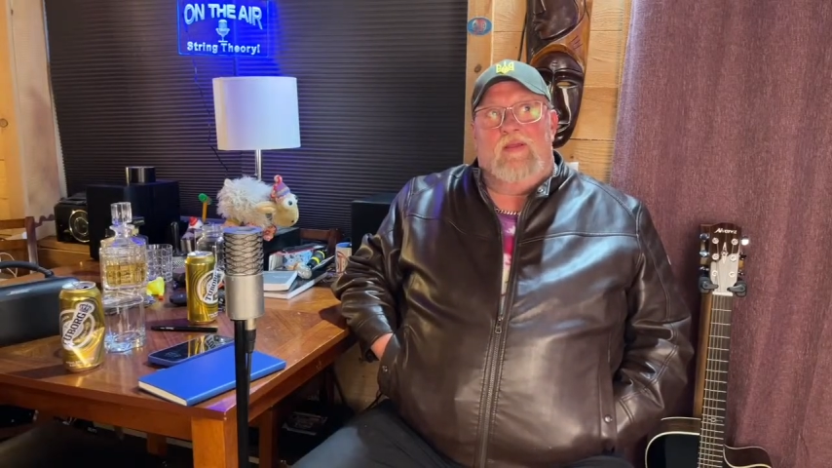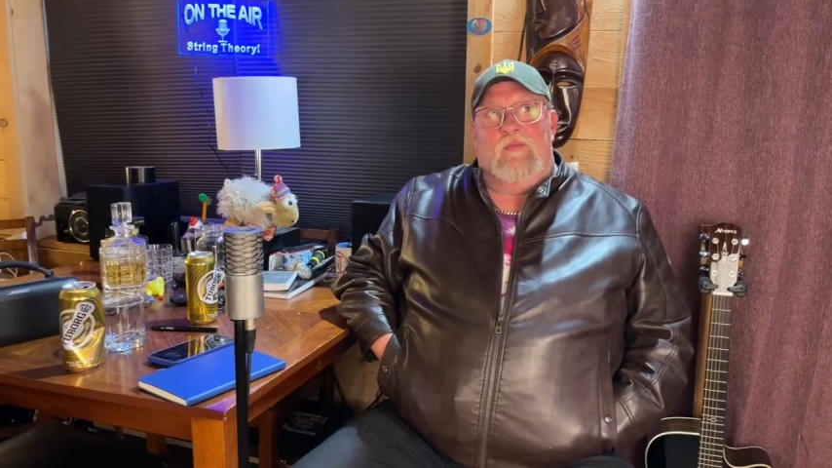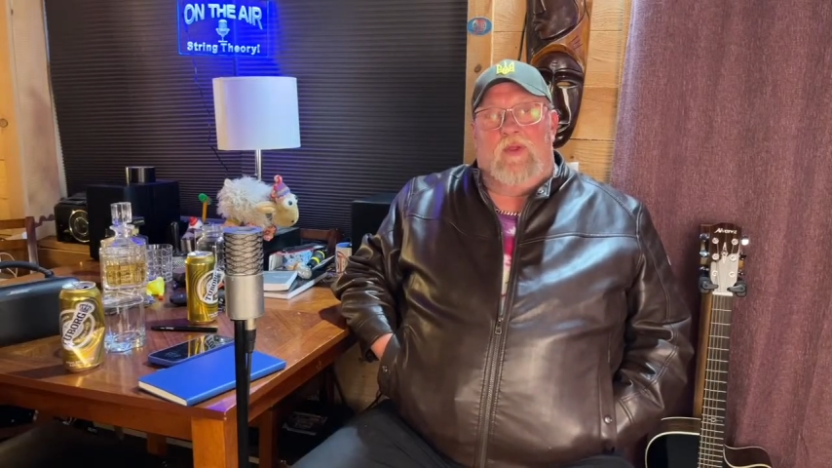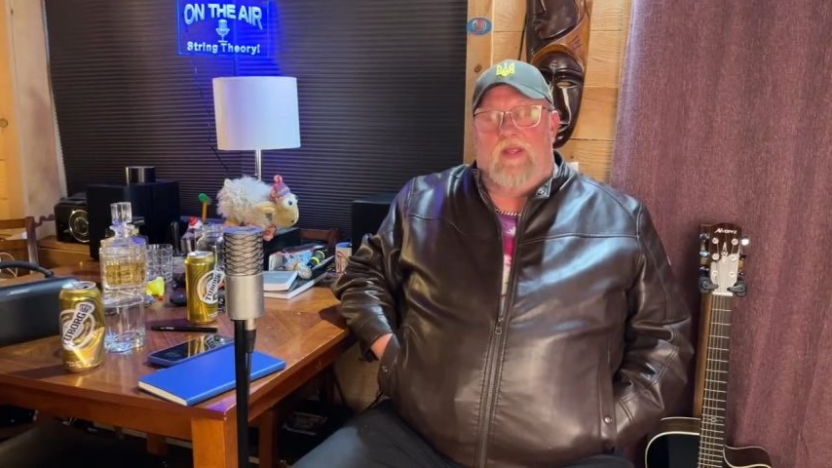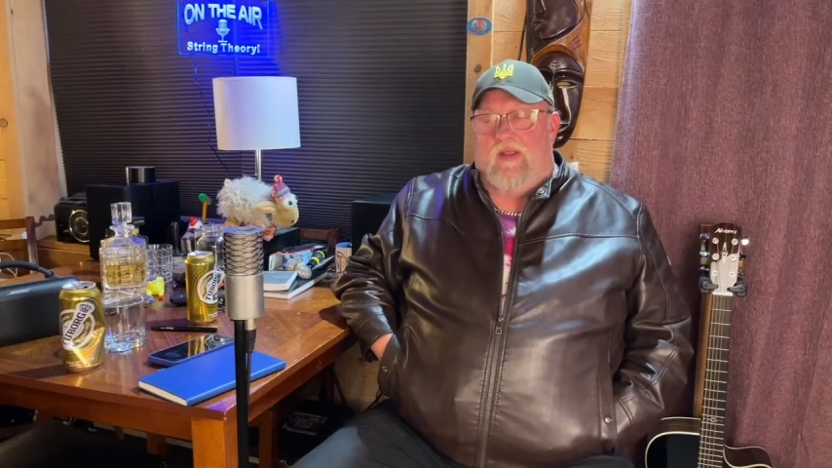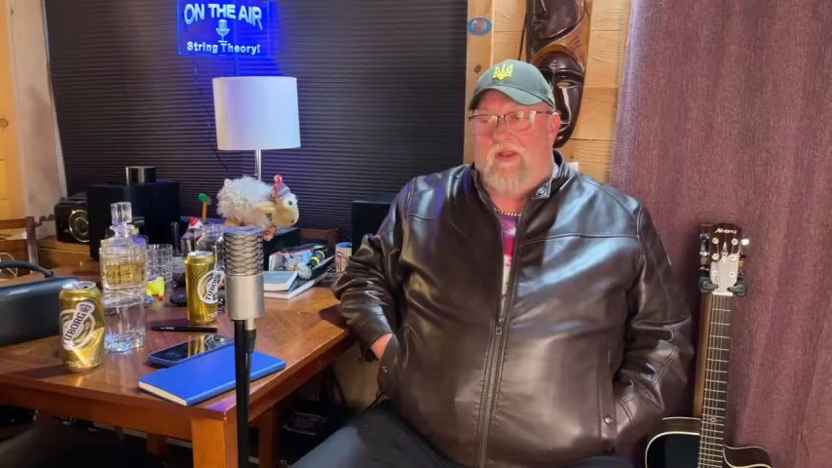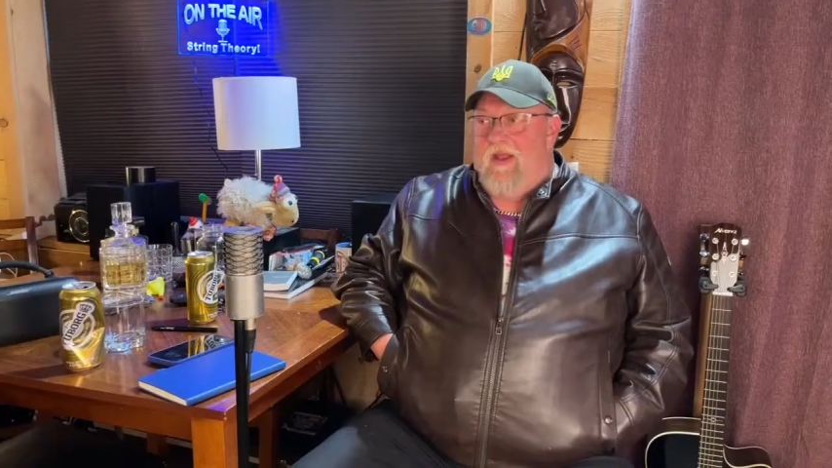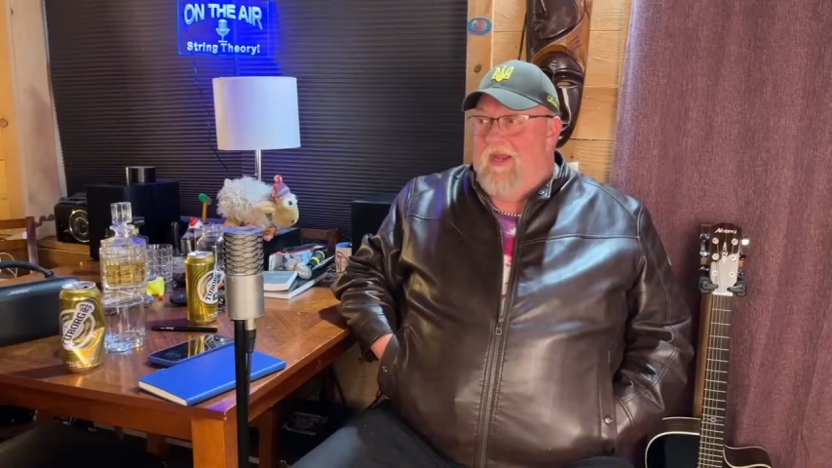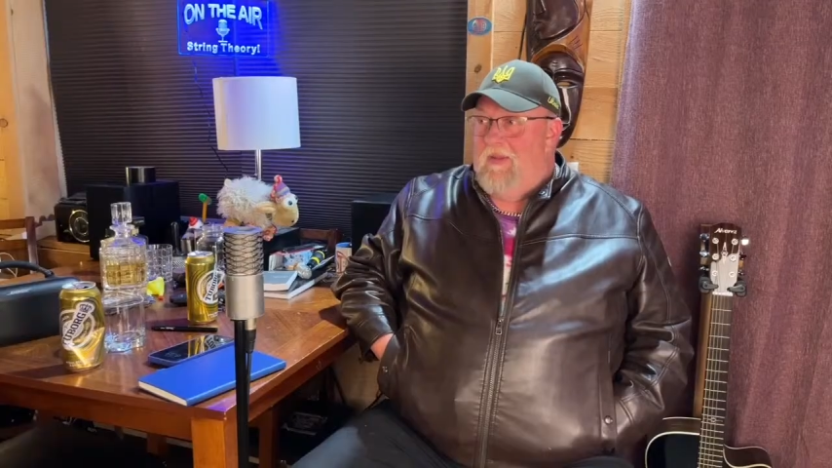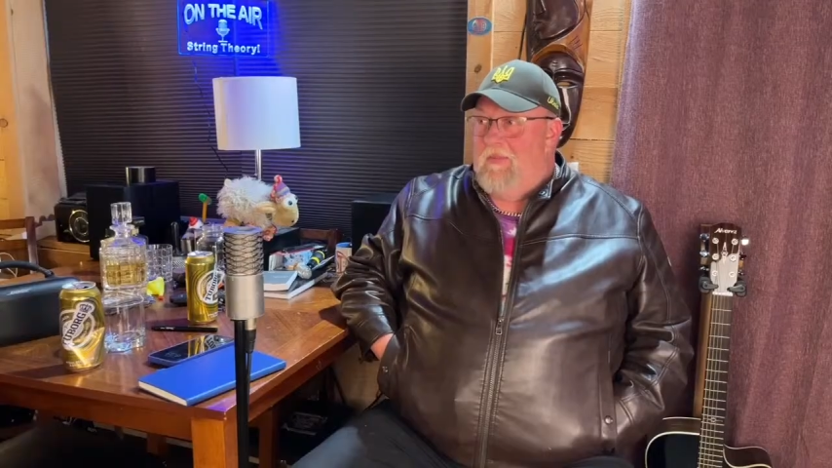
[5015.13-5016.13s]
We had a
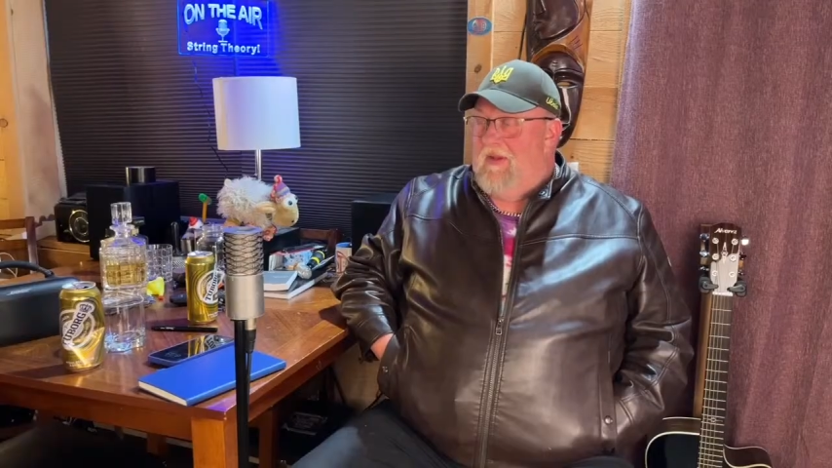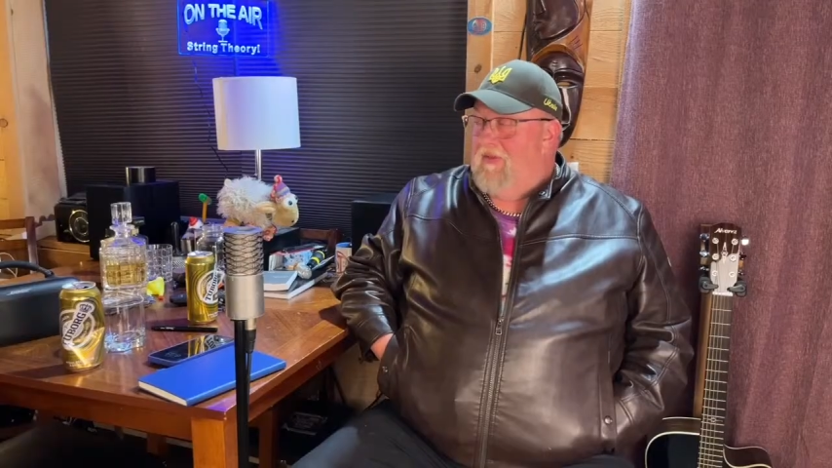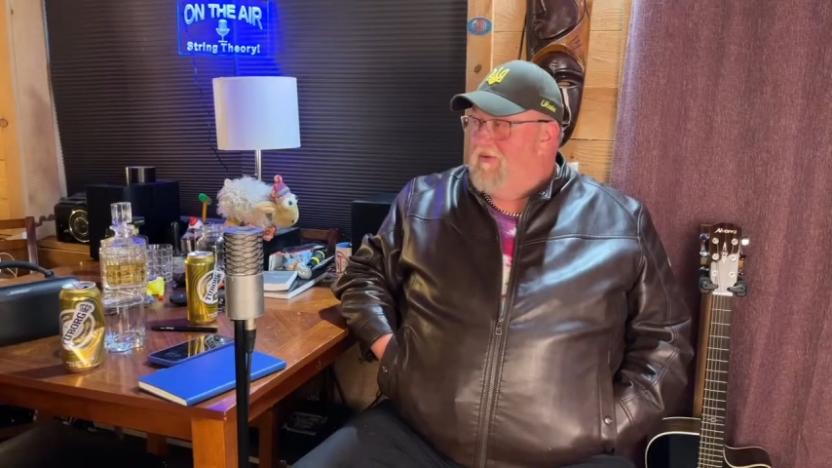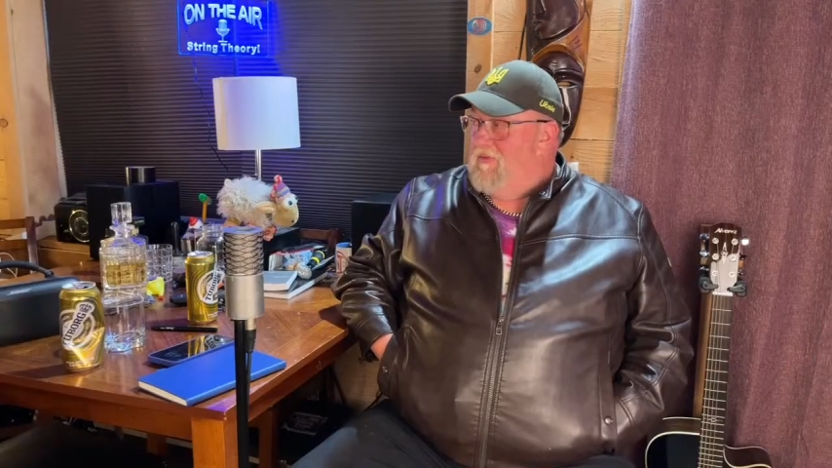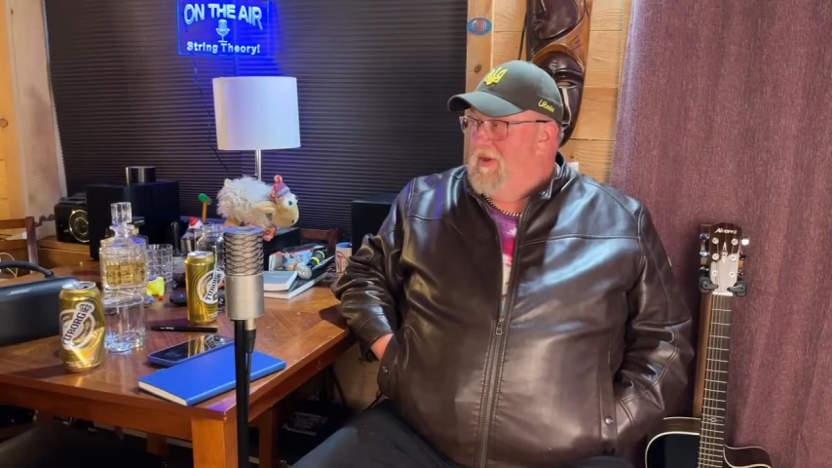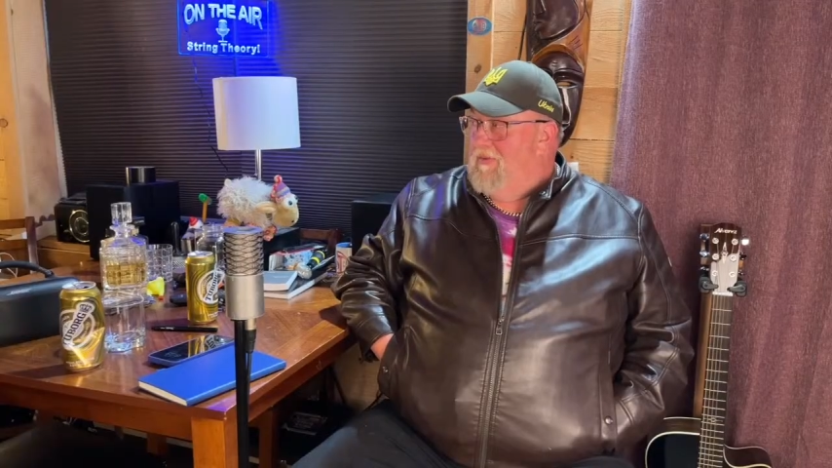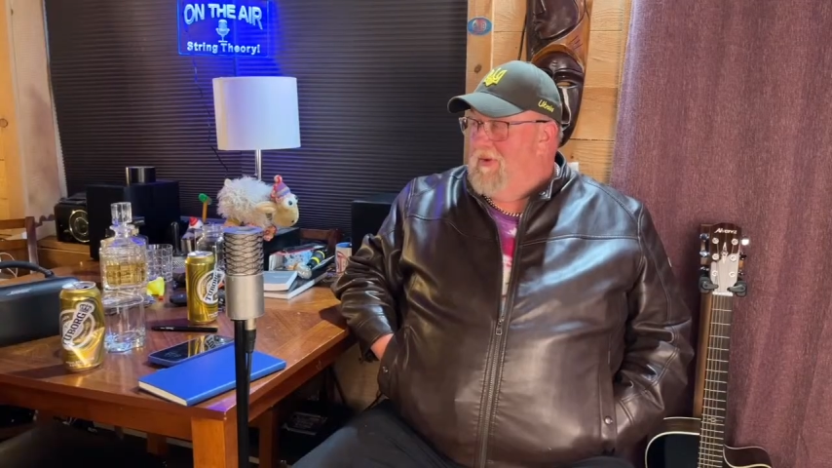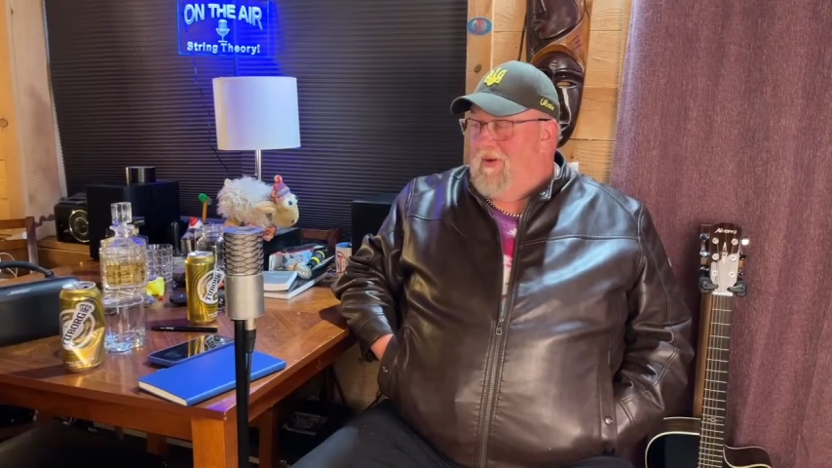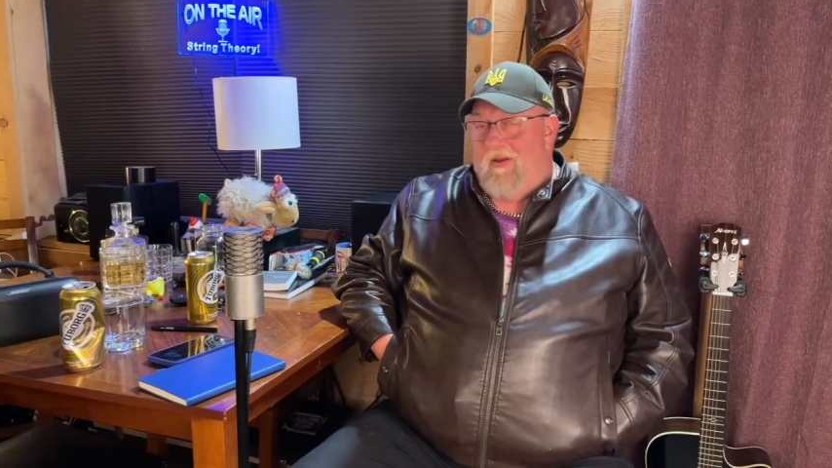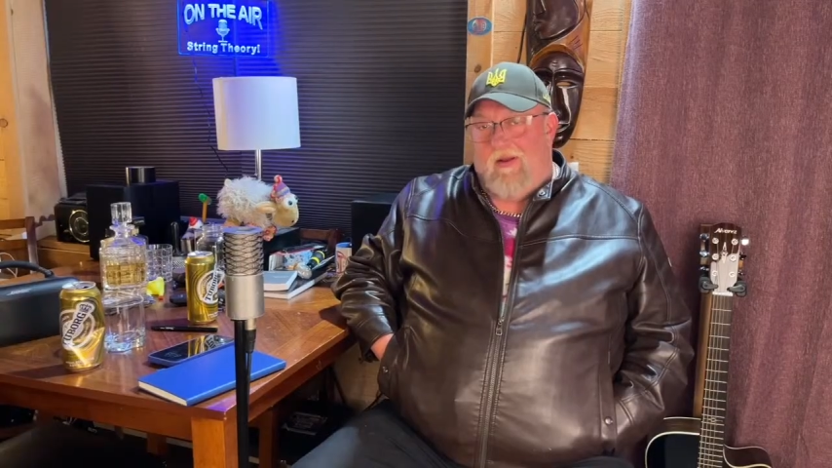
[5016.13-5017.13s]
90-minute string
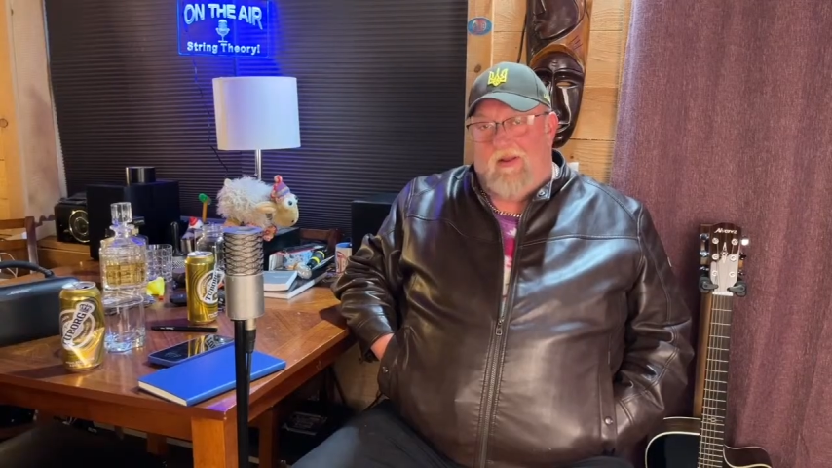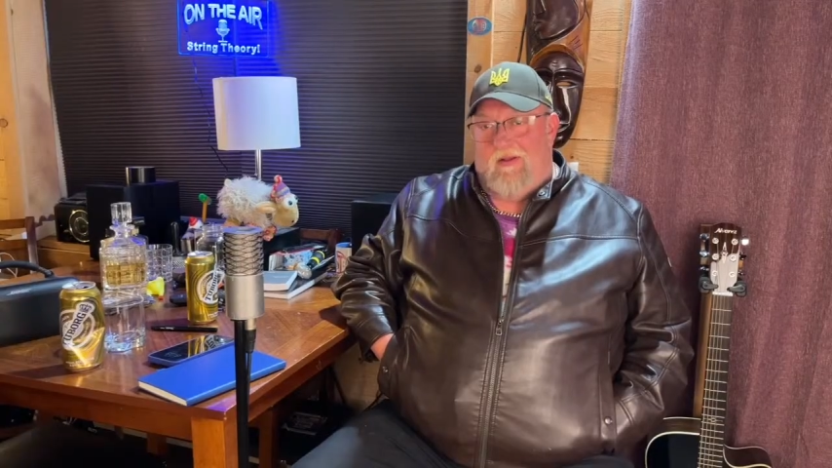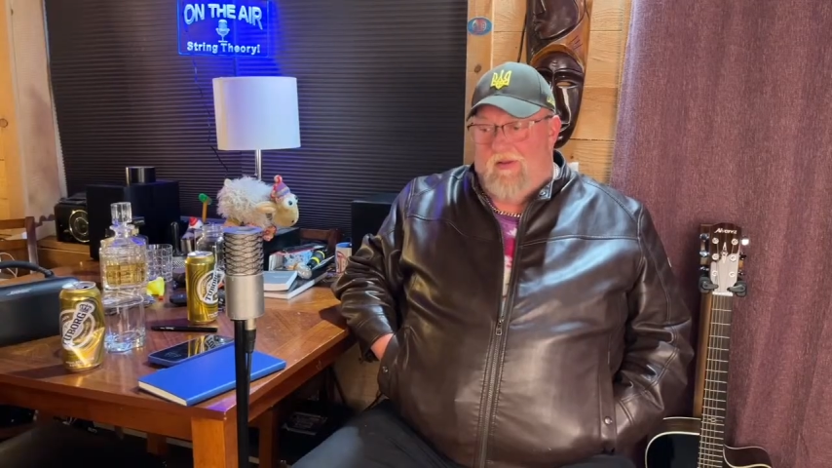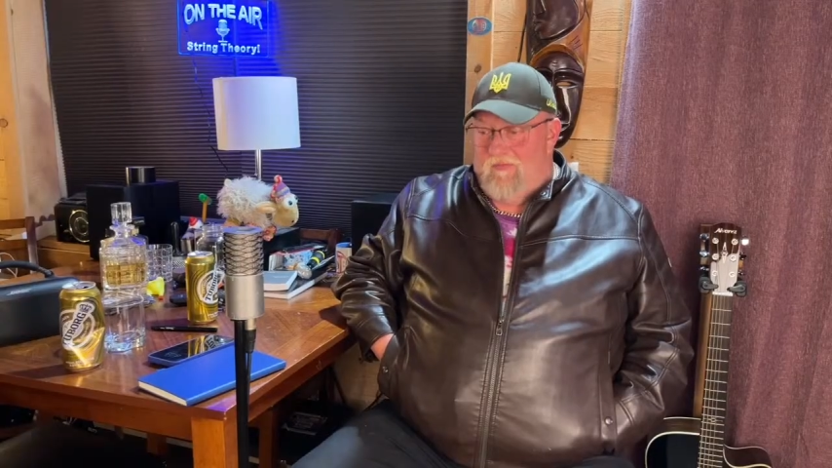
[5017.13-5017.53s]
theory, and I loved